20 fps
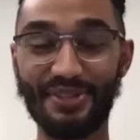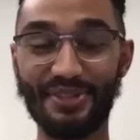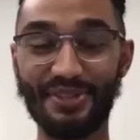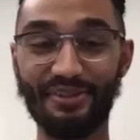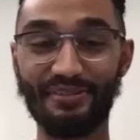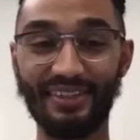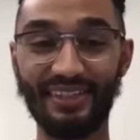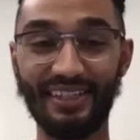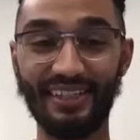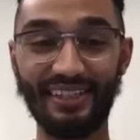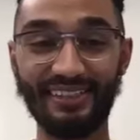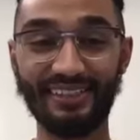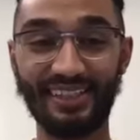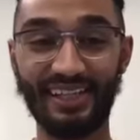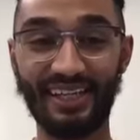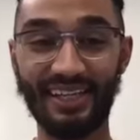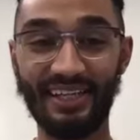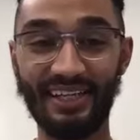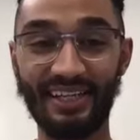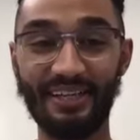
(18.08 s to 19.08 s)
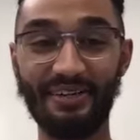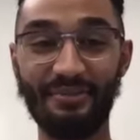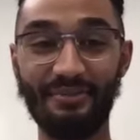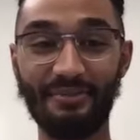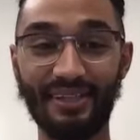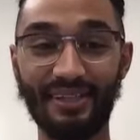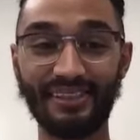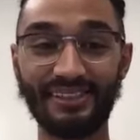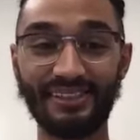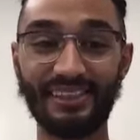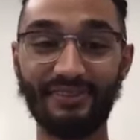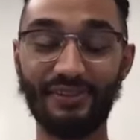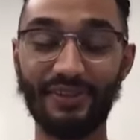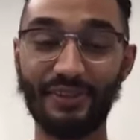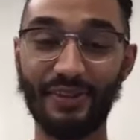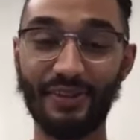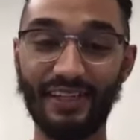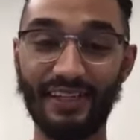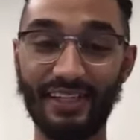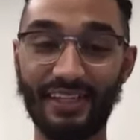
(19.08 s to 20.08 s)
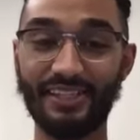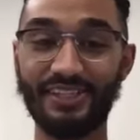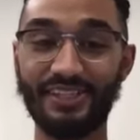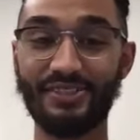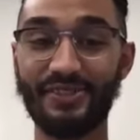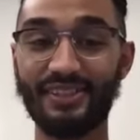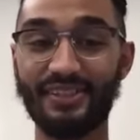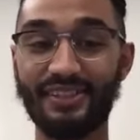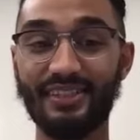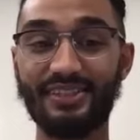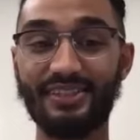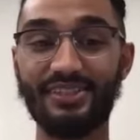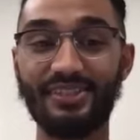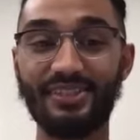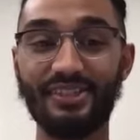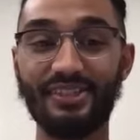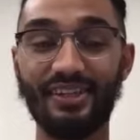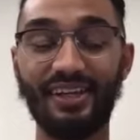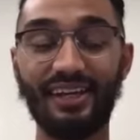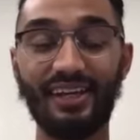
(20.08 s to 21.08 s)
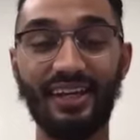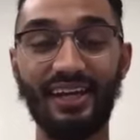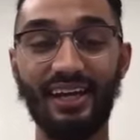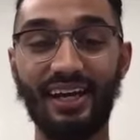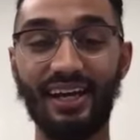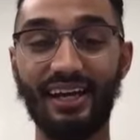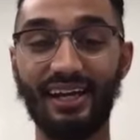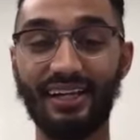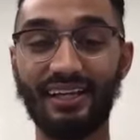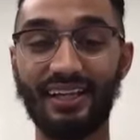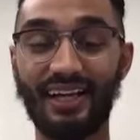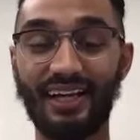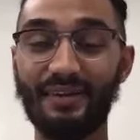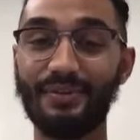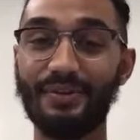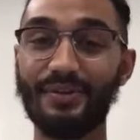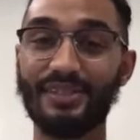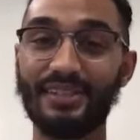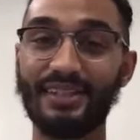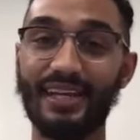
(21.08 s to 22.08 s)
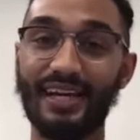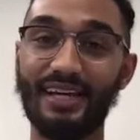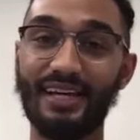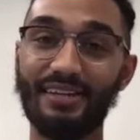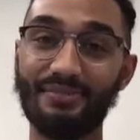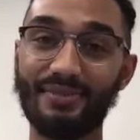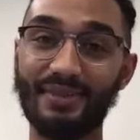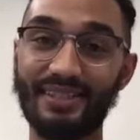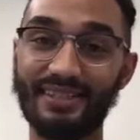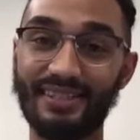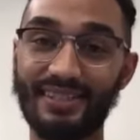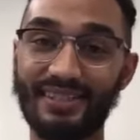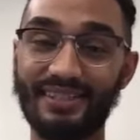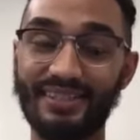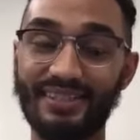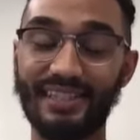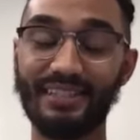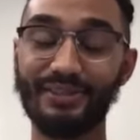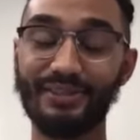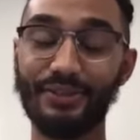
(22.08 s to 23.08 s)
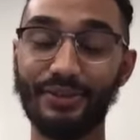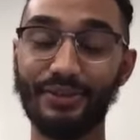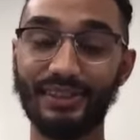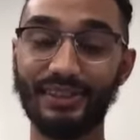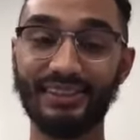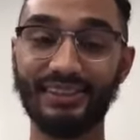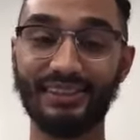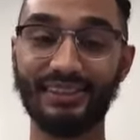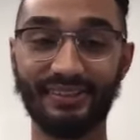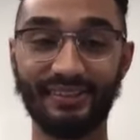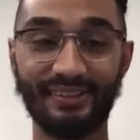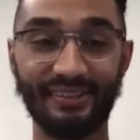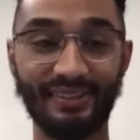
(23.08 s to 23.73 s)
Trevor Hicks. I am a seventh grade history teacher at Kairos Academies in St. Louis.